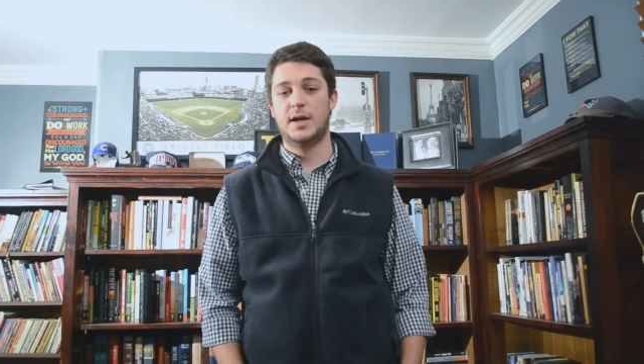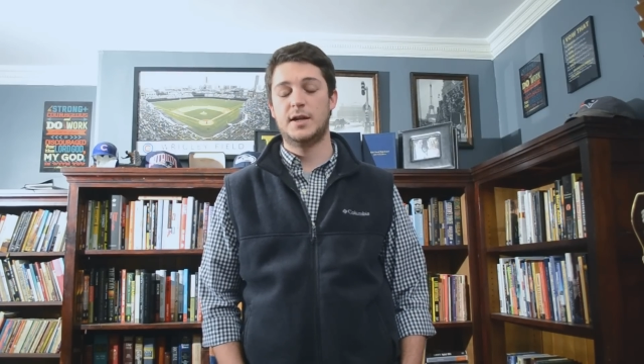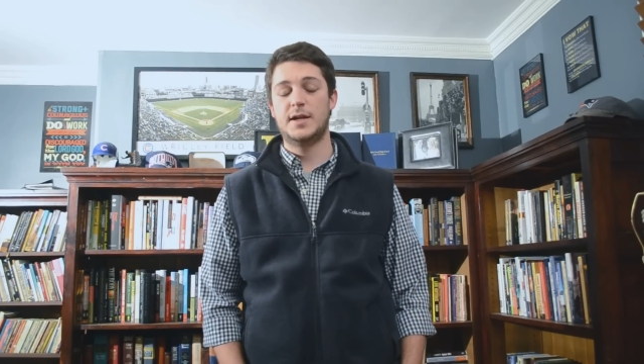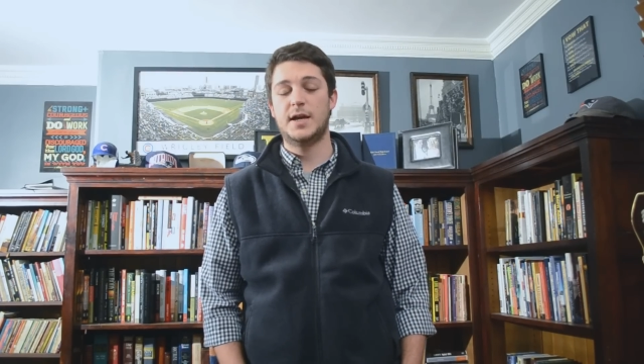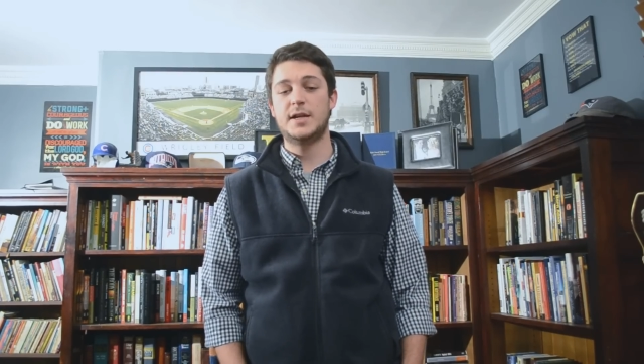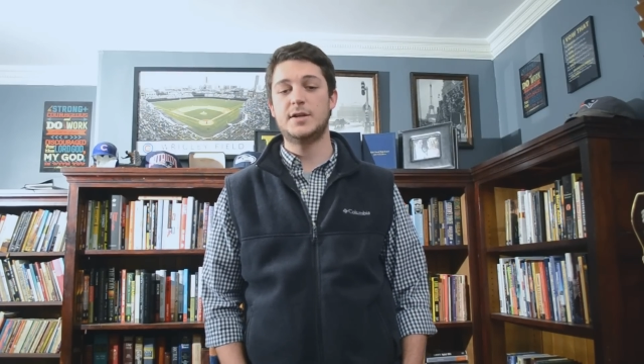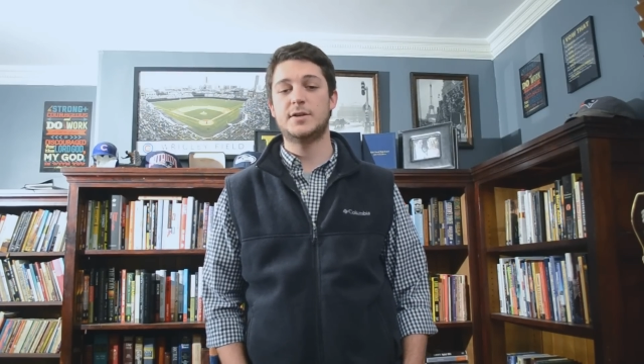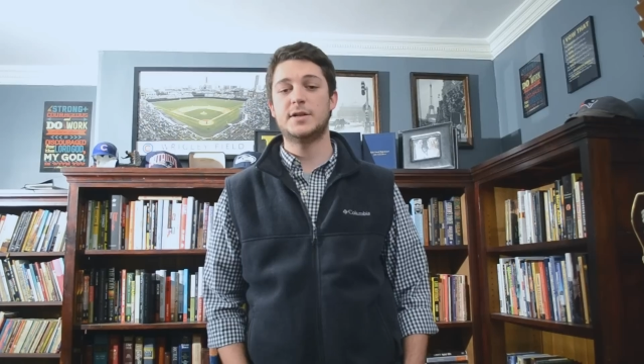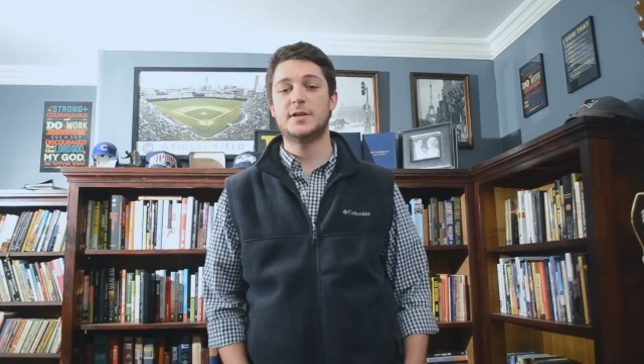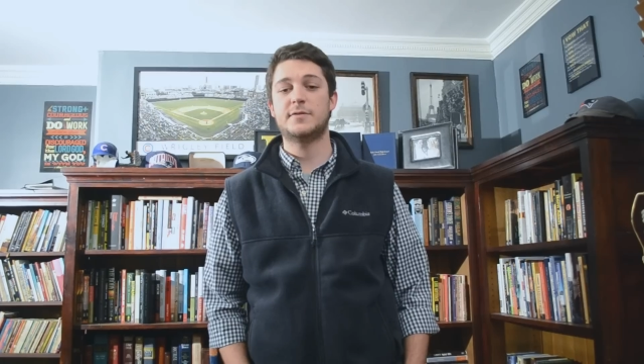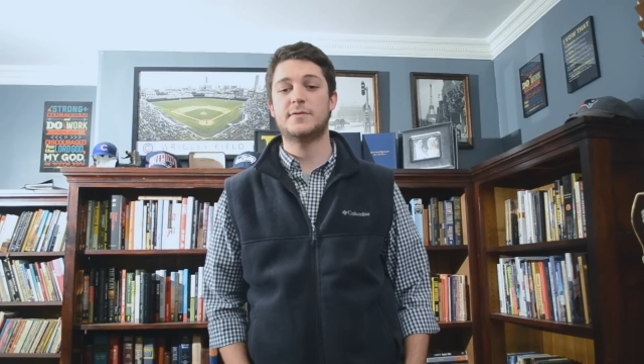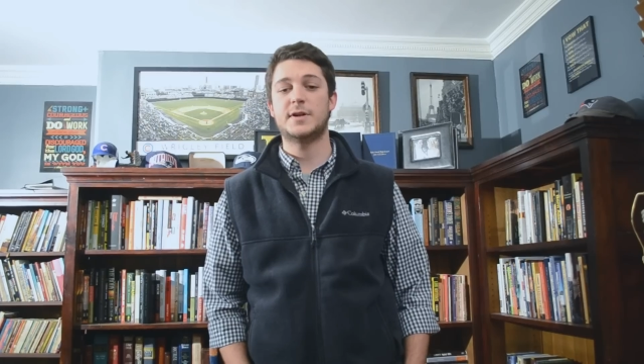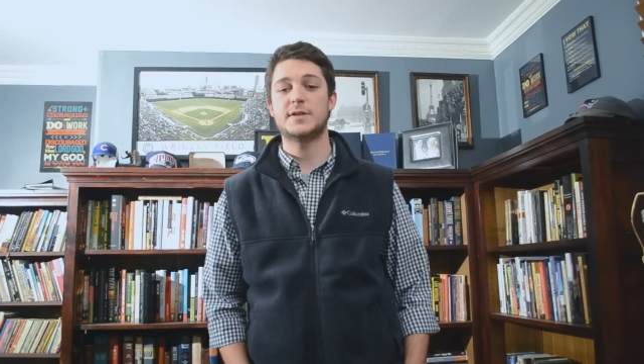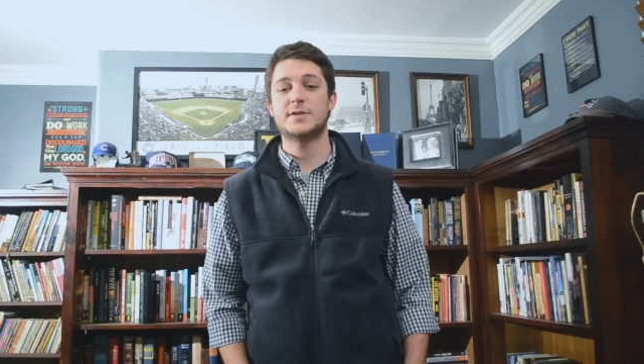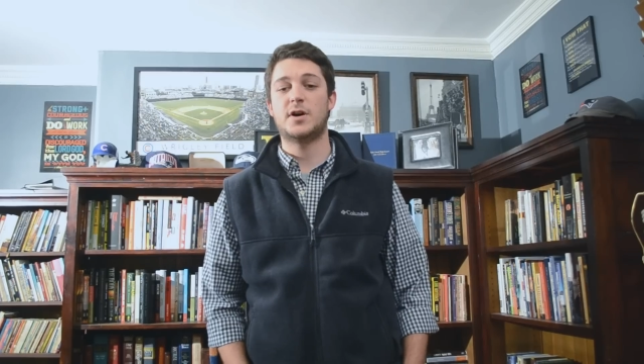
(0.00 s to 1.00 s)
Daniel and his
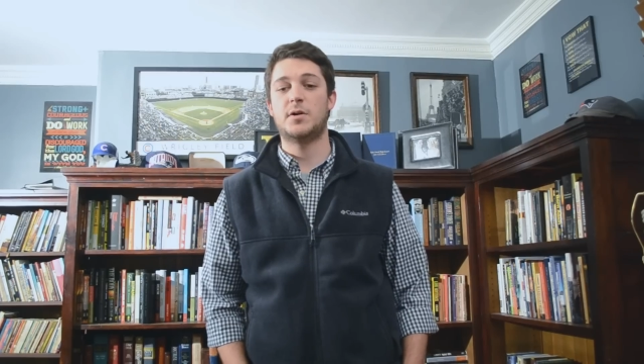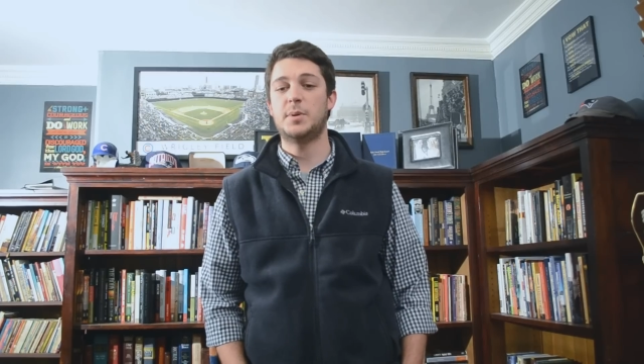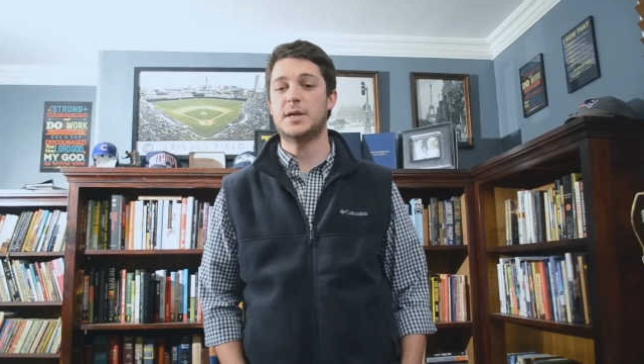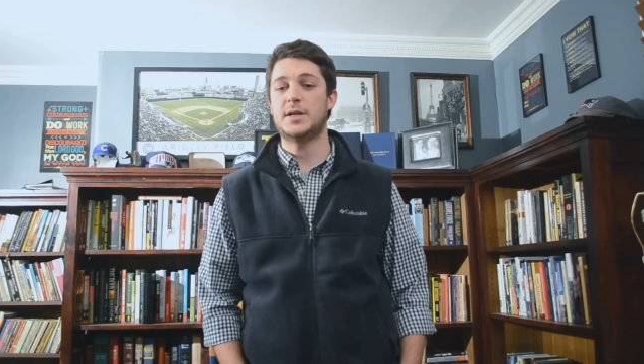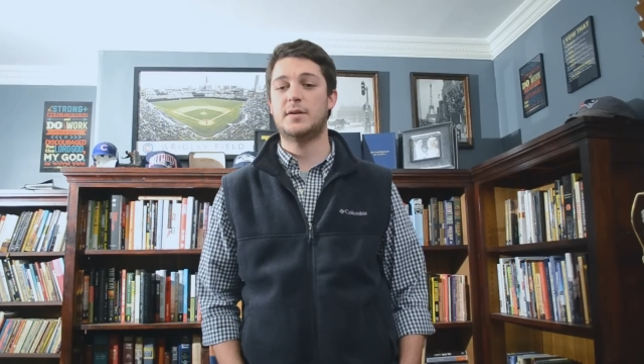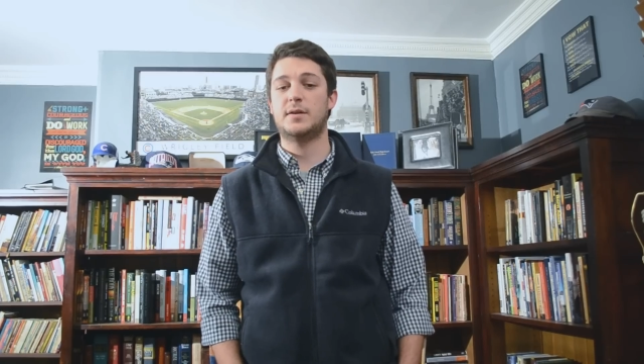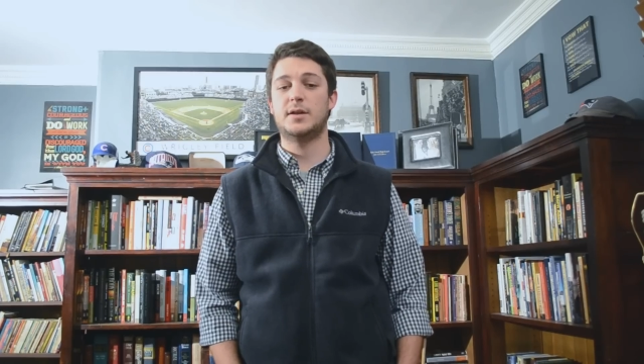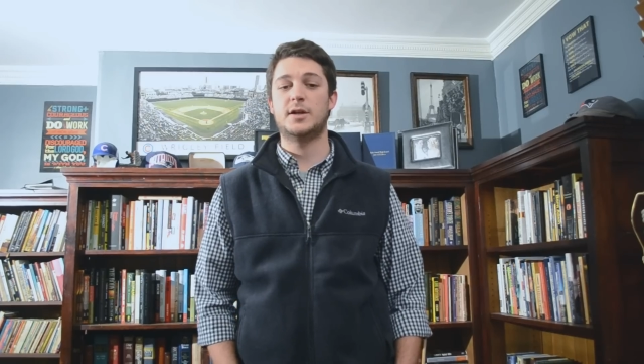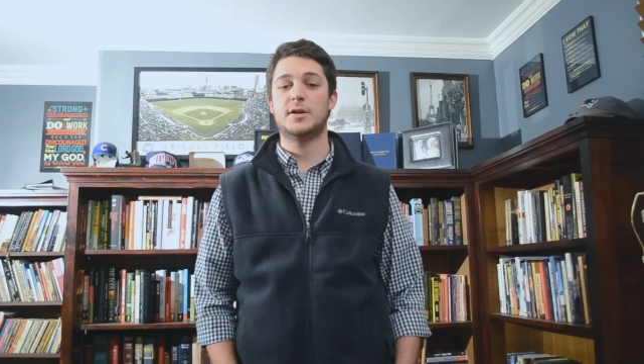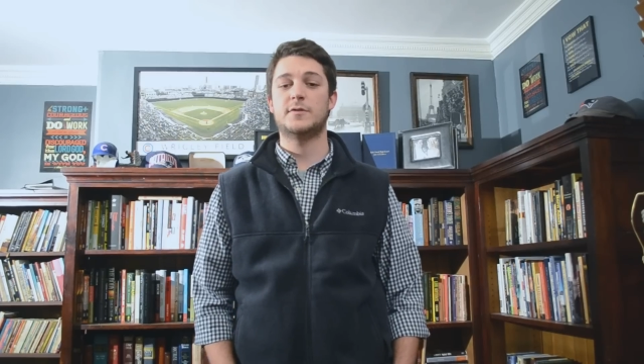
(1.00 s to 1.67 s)
friends all make it clear